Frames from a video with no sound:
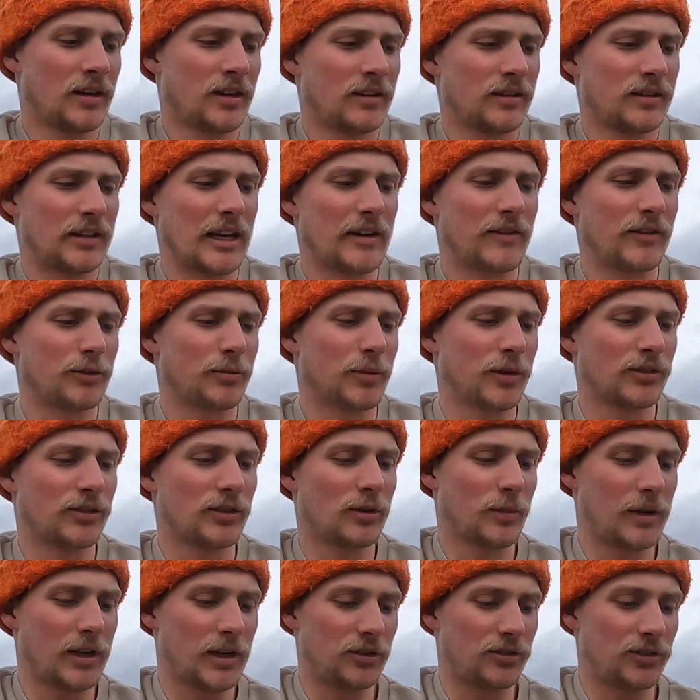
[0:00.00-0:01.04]
Save as much of
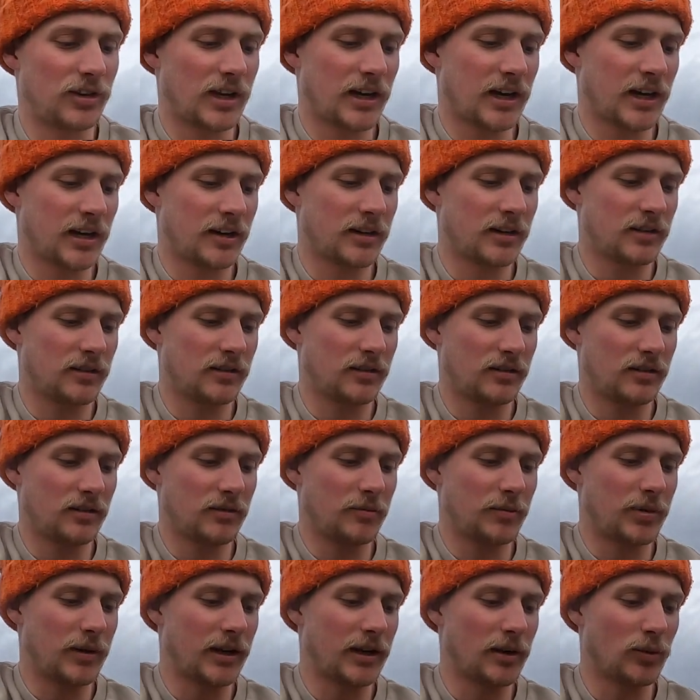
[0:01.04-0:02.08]
the meat as you can.
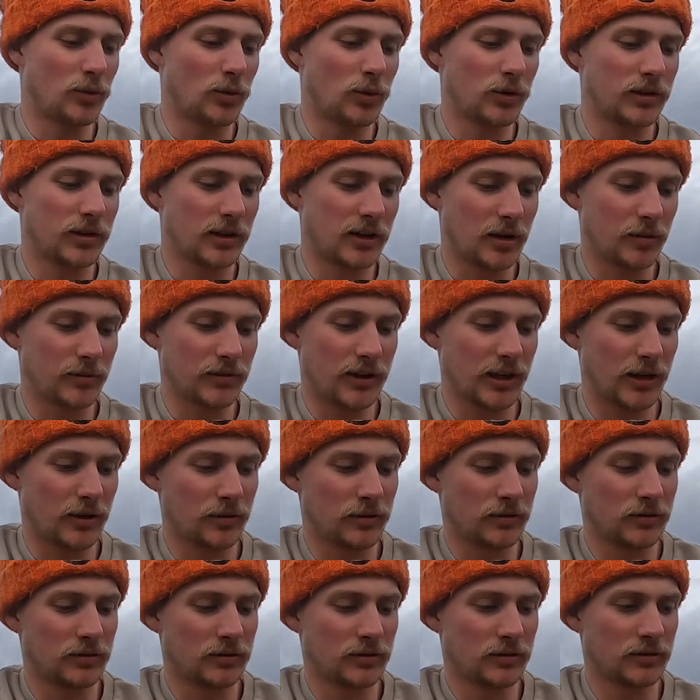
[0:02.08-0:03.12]
Plenty of water comes out.